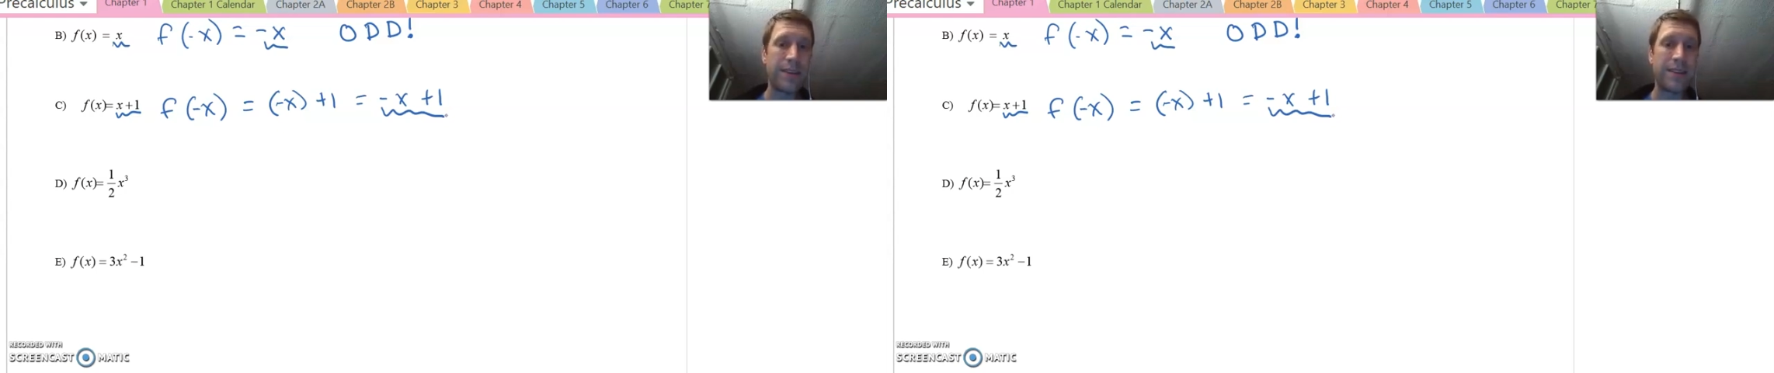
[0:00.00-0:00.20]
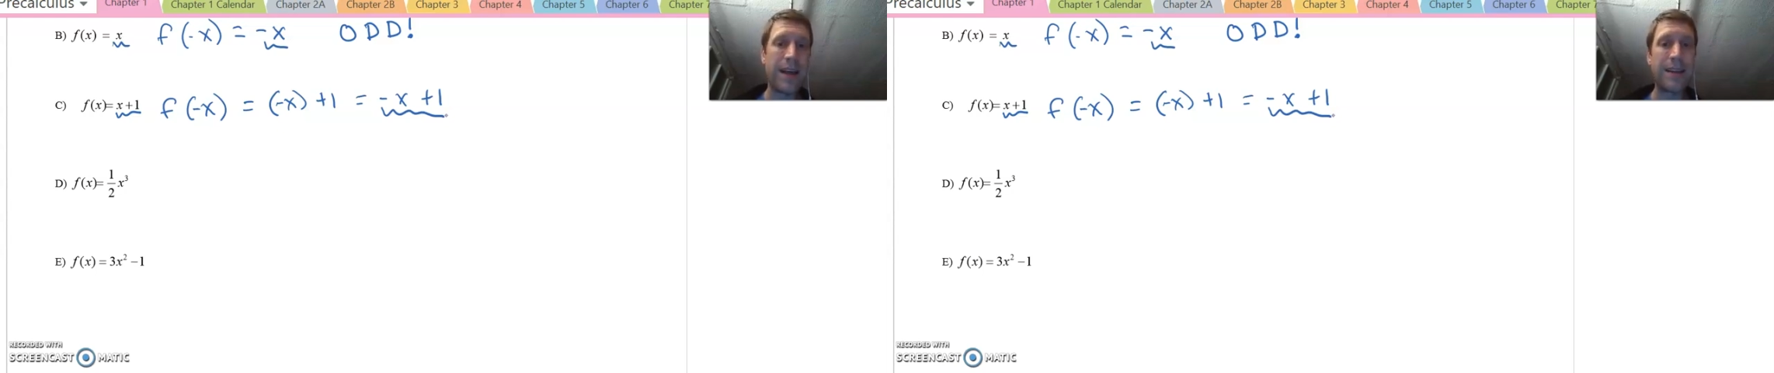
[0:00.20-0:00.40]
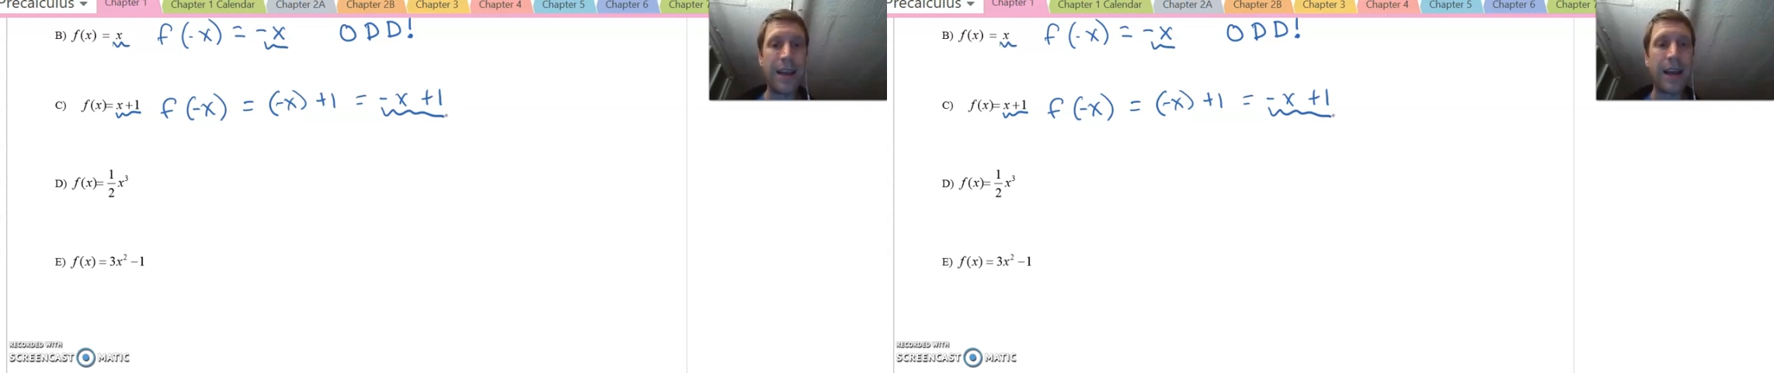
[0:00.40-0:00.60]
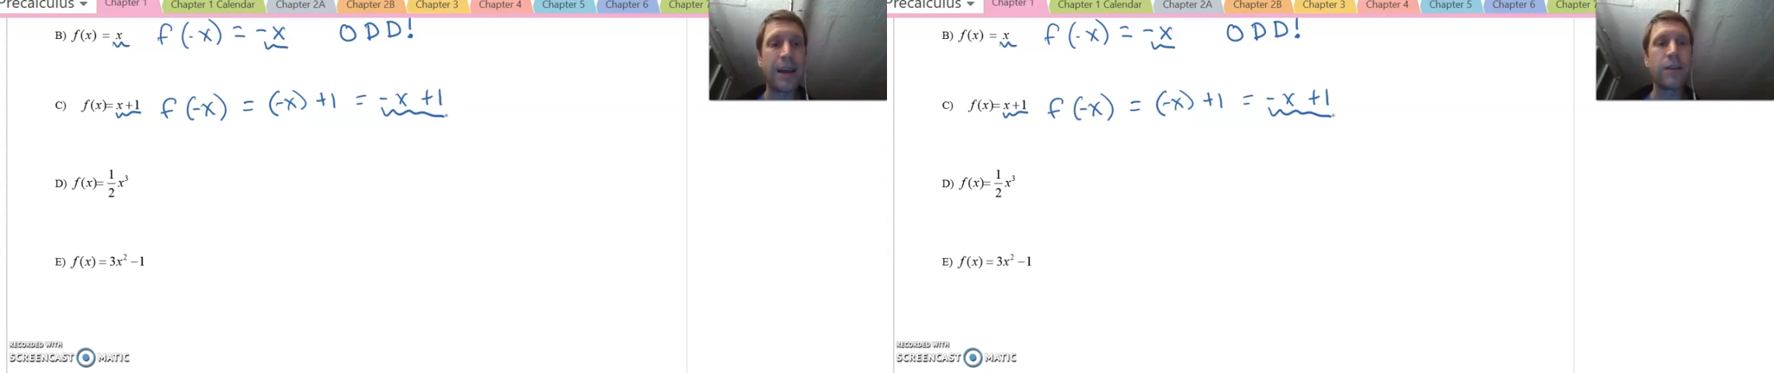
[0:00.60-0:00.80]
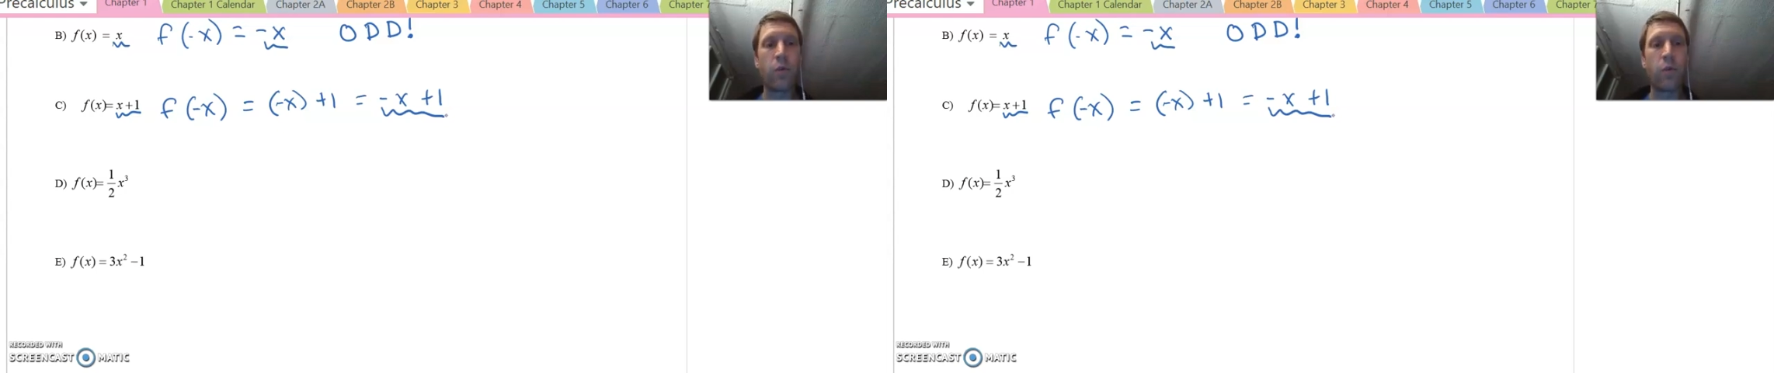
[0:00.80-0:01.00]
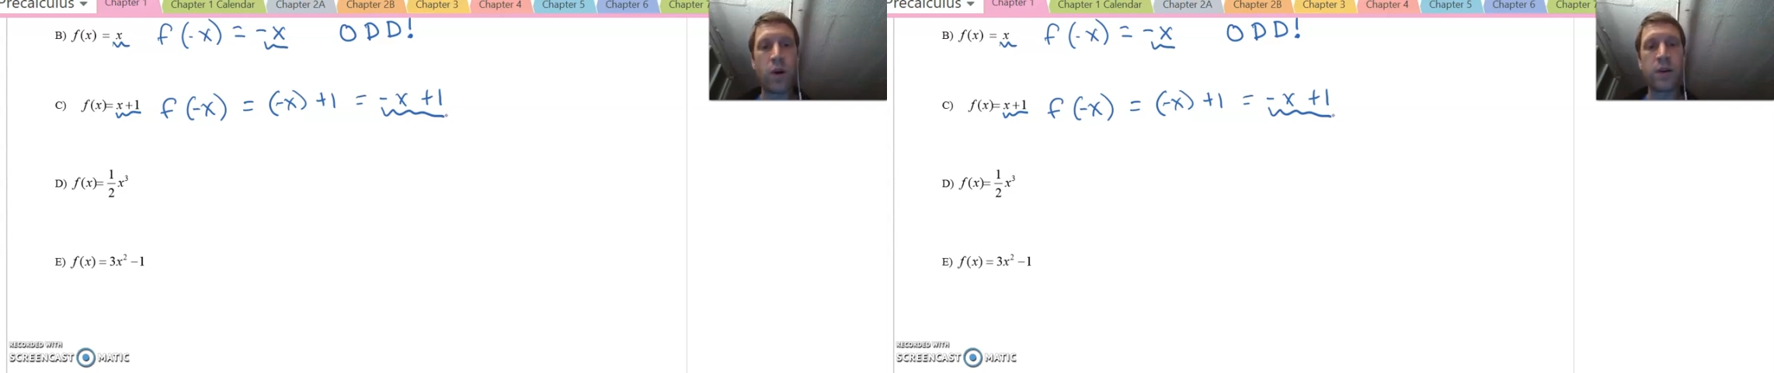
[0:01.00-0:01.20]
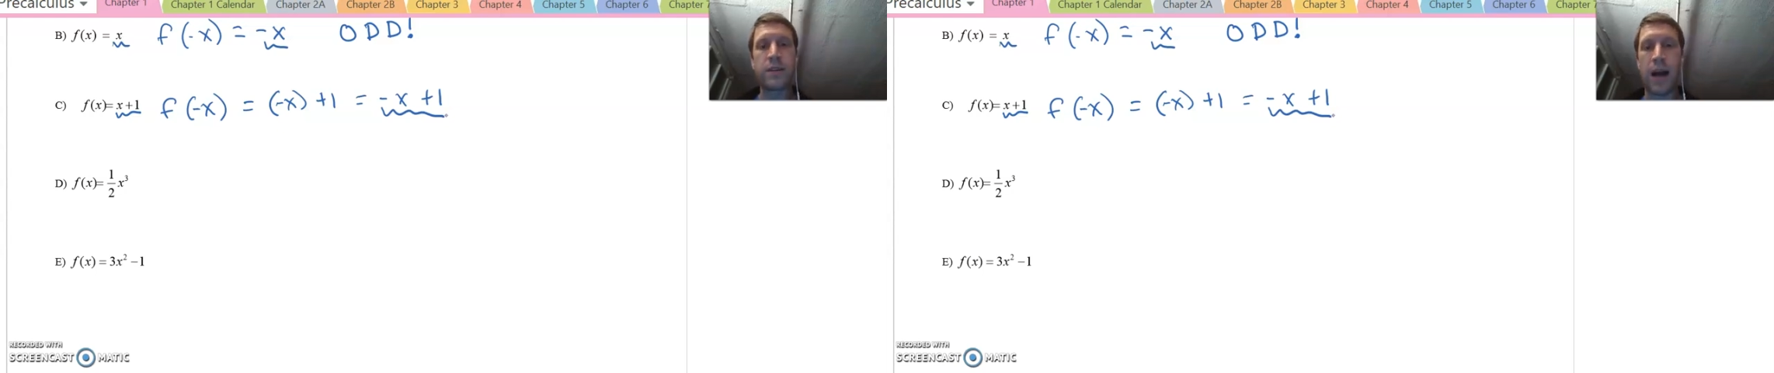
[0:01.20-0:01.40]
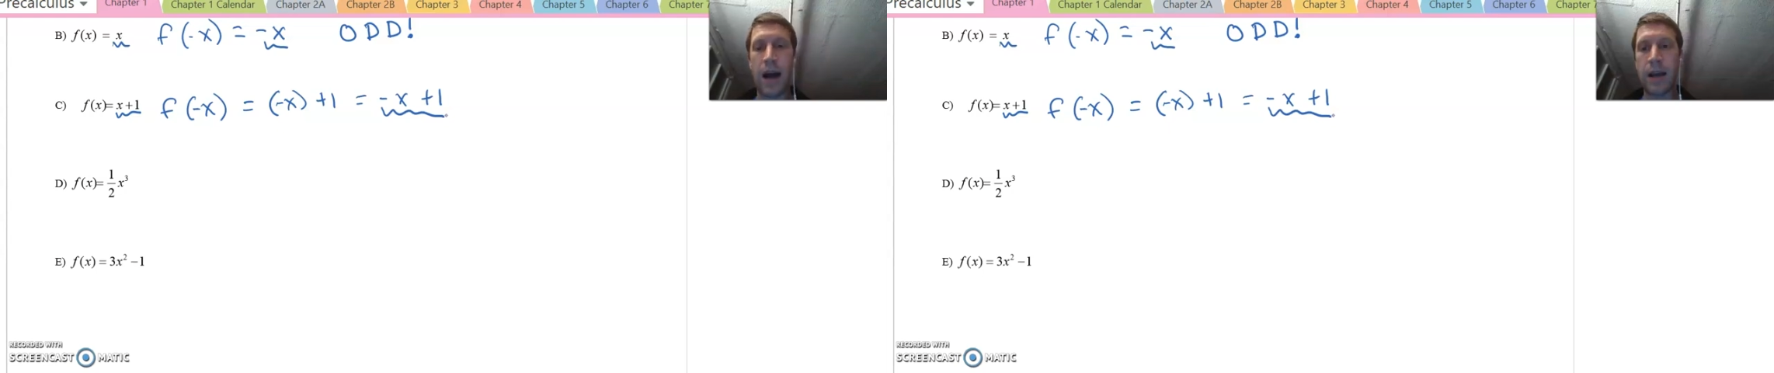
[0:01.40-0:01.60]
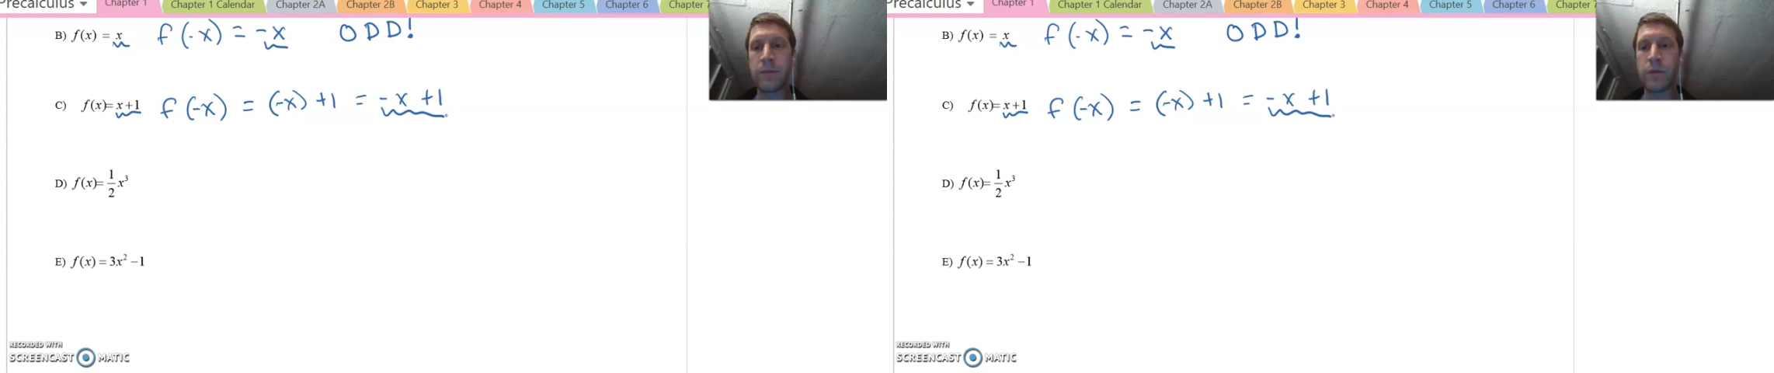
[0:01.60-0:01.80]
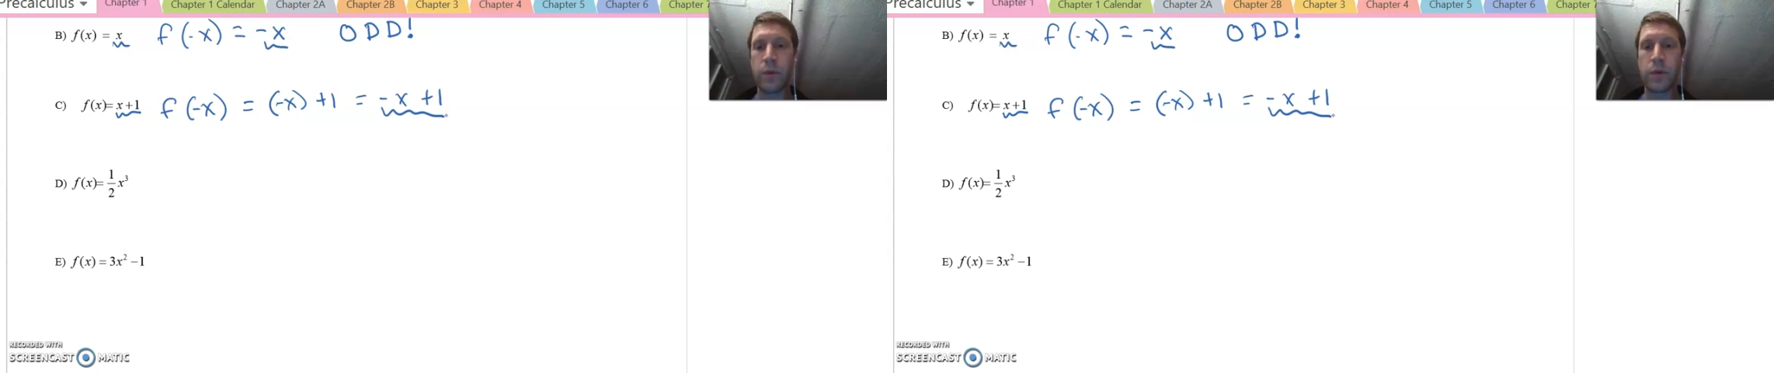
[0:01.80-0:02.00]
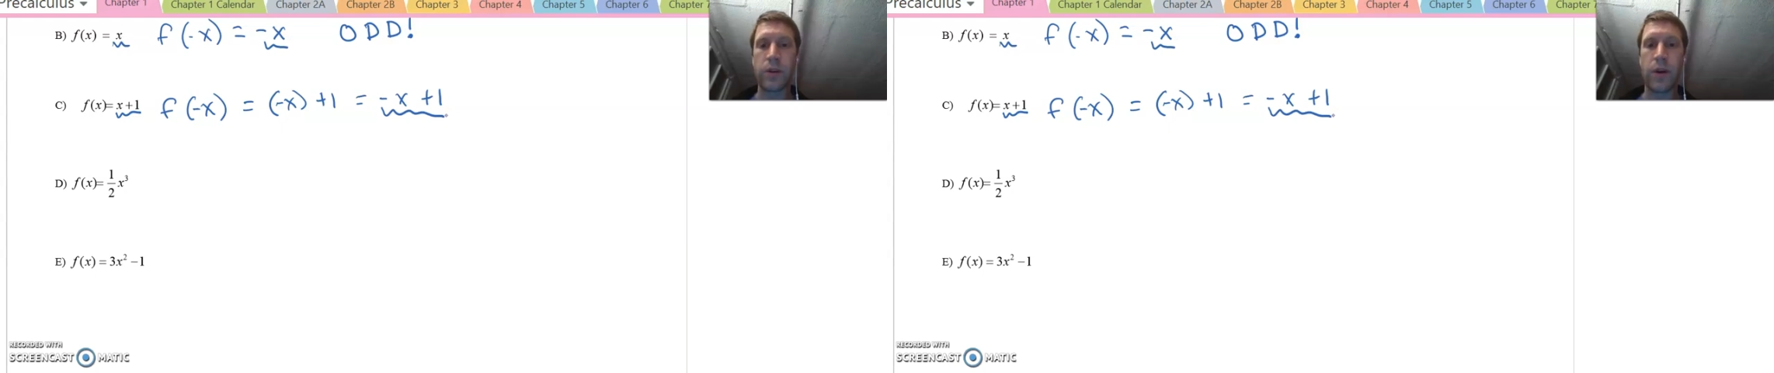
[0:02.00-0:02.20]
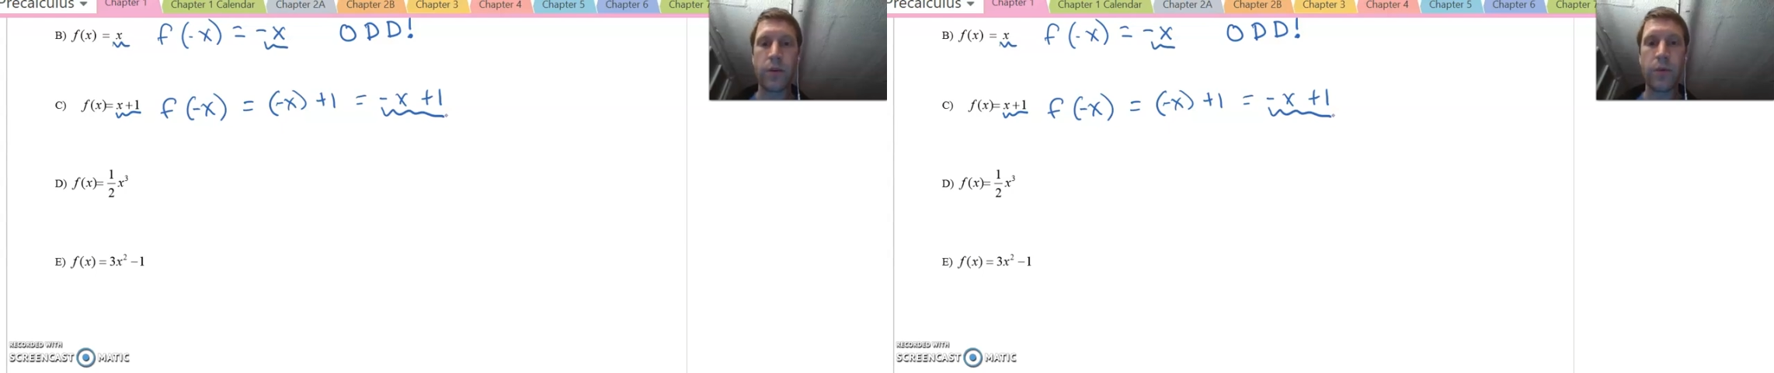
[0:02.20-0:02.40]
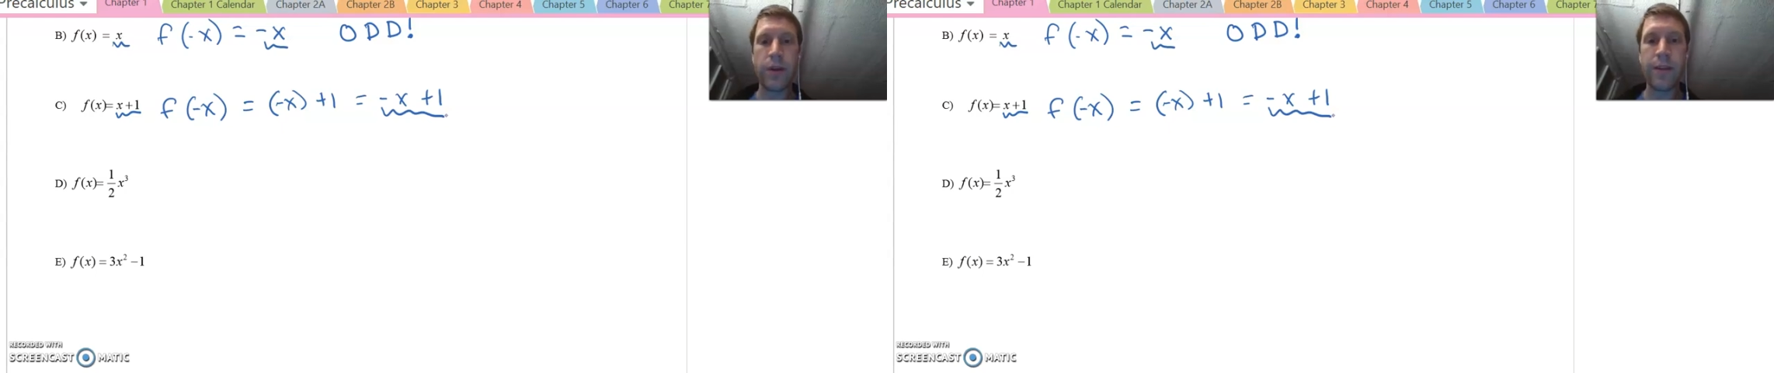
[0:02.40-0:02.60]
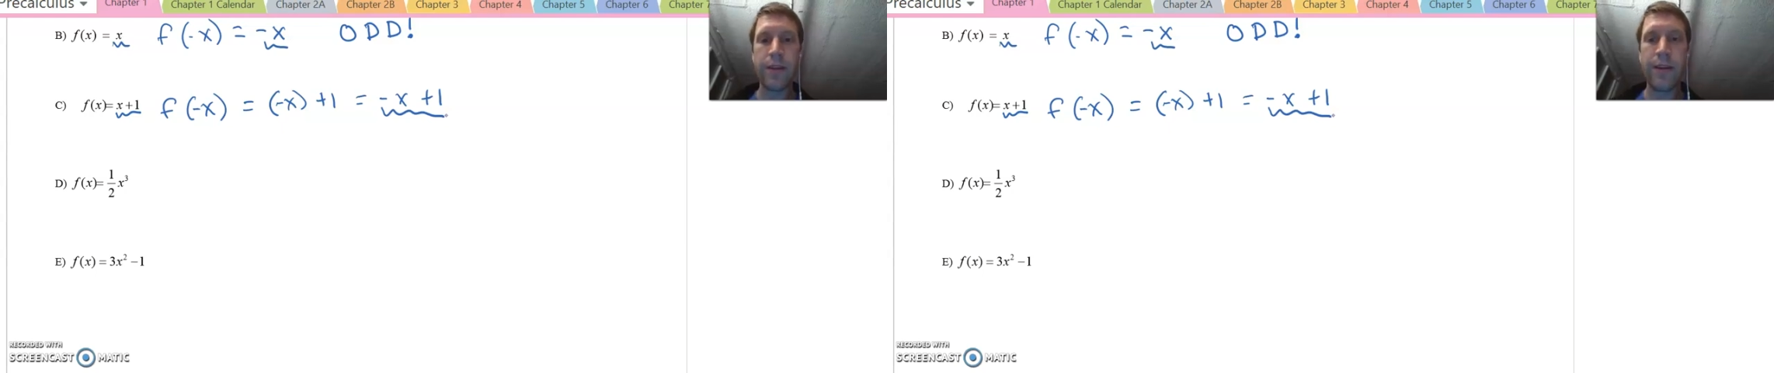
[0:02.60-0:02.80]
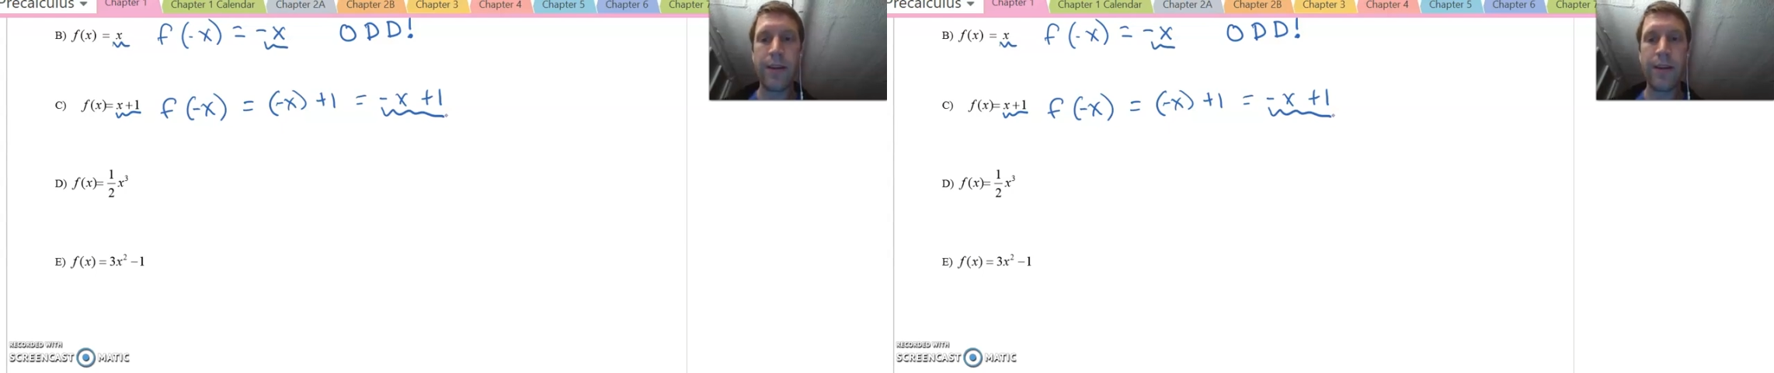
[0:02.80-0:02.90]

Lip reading: Is that negative 1 times what we started with?